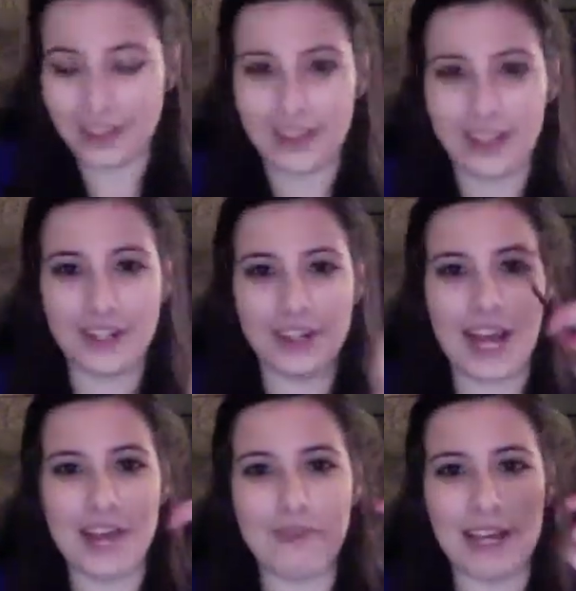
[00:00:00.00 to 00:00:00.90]
Another
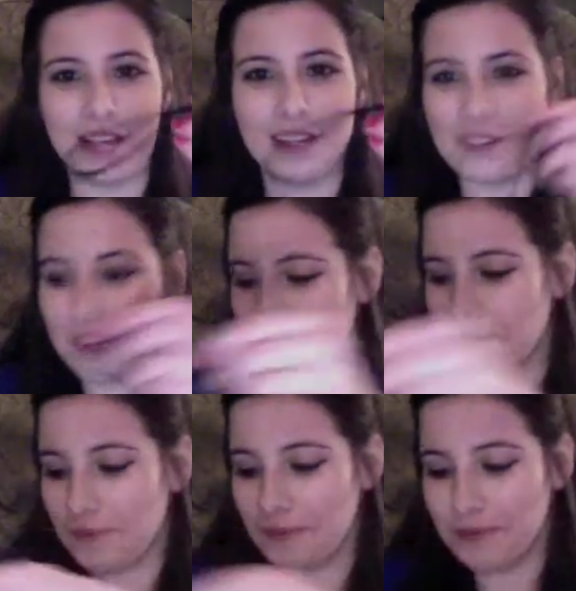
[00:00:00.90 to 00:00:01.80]
headband.
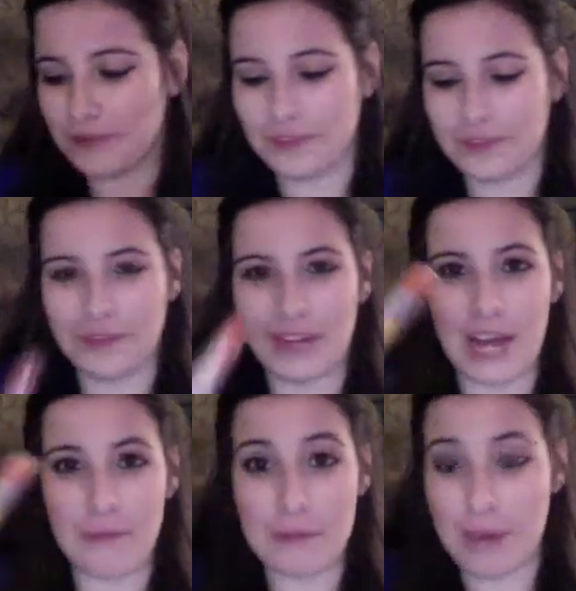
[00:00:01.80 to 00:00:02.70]
My
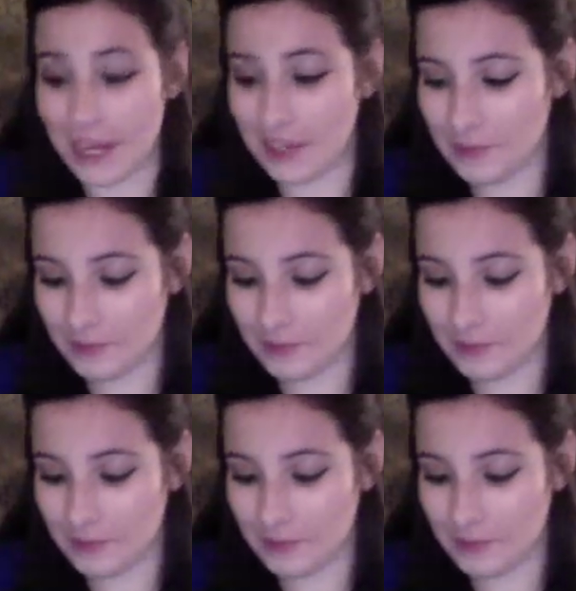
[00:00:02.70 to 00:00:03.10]
EpiPen.